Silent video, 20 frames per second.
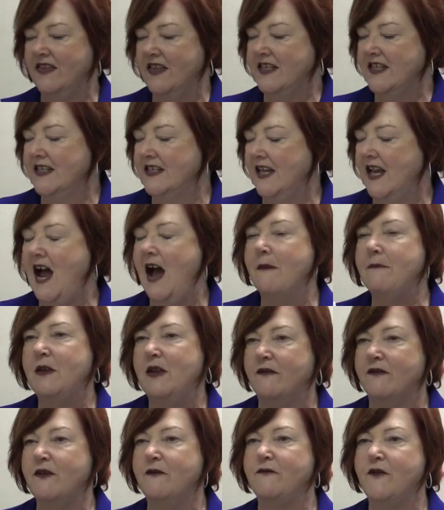this is a
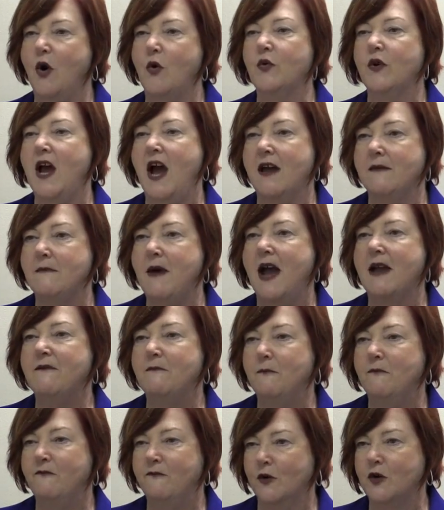copy of the vote on my
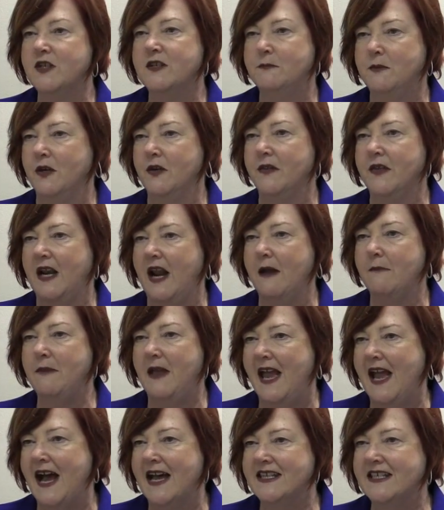first bill that I
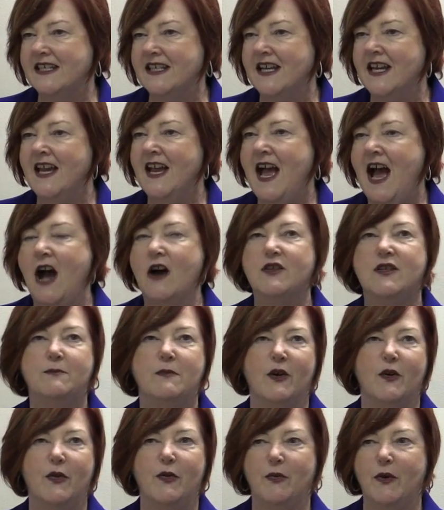passed, House
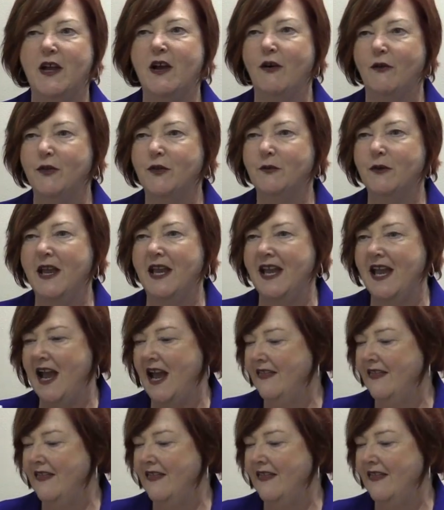Bill 303.